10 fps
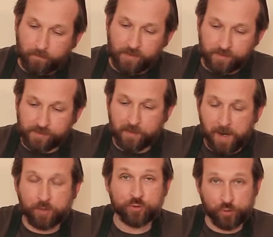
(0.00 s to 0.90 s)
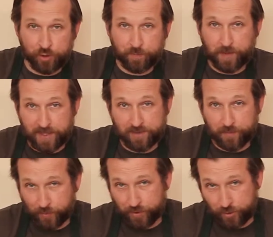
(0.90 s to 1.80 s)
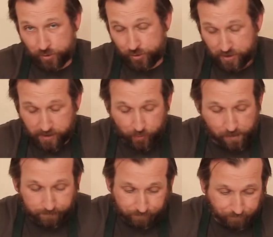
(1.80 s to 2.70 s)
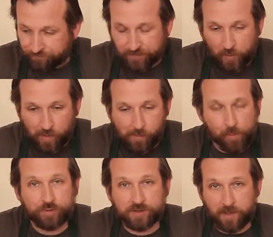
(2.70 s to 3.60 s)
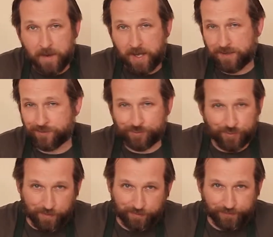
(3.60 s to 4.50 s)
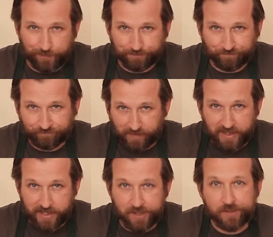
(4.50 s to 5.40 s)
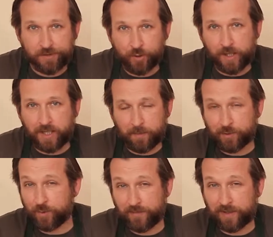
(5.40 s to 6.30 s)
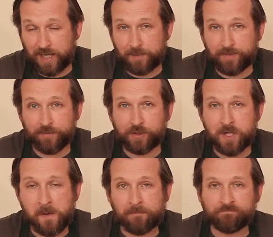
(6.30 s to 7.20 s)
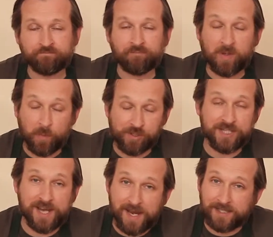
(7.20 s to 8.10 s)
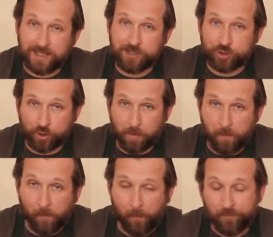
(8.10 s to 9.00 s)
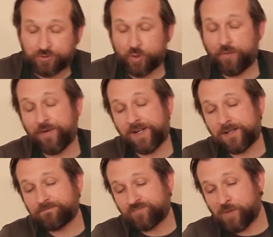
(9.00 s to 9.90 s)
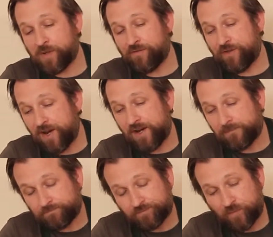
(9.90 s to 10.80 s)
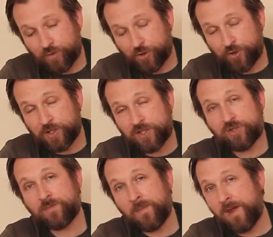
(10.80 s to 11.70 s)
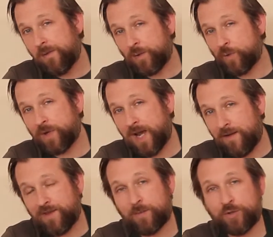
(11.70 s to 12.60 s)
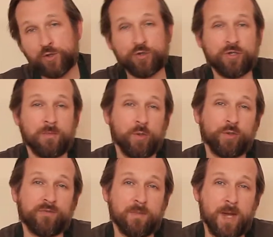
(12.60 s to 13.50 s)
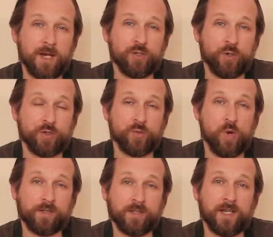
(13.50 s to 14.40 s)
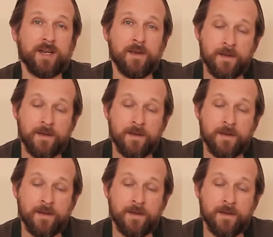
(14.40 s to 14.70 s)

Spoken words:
the tomato sauce base that we're going to use later on, well, most of the tomatoes don't come from here, we don't have a climate for it, but you can get some. So I think, to be fair, if we're doing this, we're going to have to reduce the amount of tomato sauce quantity